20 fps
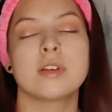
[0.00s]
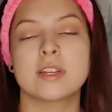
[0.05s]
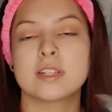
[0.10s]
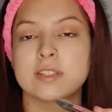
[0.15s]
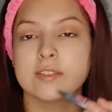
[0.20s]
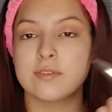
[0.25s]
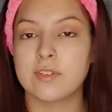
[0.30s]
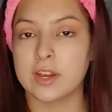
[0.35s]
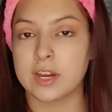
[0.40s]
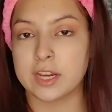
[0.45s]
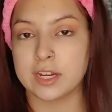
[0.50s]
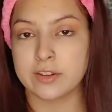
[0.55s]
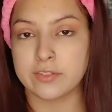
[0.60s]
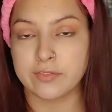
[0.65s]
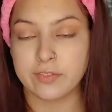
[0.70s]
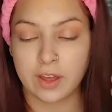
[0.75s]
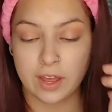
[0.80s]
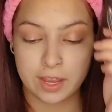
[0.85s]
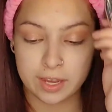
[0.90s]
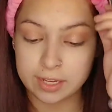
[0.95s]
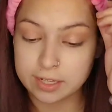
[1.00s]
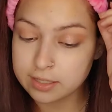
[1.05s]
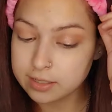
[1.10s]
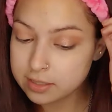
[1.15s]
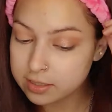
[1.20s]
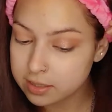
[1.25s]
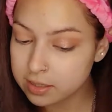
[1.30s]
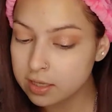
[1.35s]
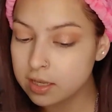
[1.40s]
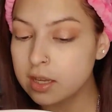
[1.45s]
it's very
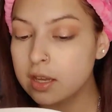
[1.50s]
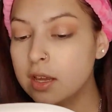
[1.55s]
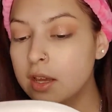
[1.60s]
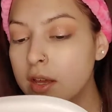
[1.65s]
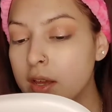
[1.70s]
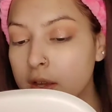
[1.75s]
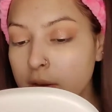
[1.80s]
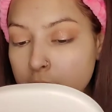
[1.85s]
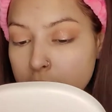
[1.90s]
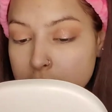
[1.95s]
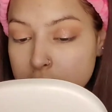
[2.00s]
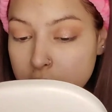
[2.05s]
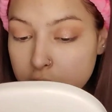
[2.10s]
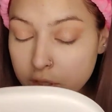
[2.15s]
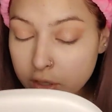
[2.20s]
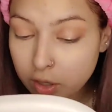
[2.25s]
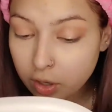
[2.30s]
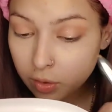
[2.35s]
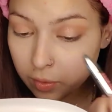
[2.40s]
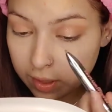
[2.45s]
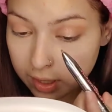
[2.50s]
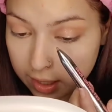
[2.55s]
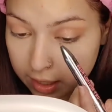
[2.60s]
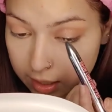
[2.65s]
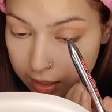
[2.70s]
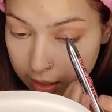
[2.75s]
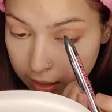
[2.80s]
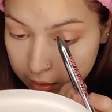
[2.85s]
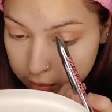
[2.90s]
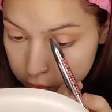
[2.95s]
defined. We're just gonna go
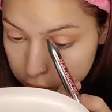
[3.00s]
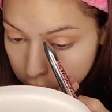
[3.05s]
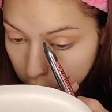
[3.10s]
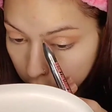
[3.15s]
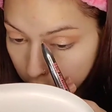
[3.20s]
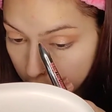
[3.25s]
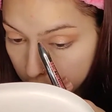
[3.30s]
in and draw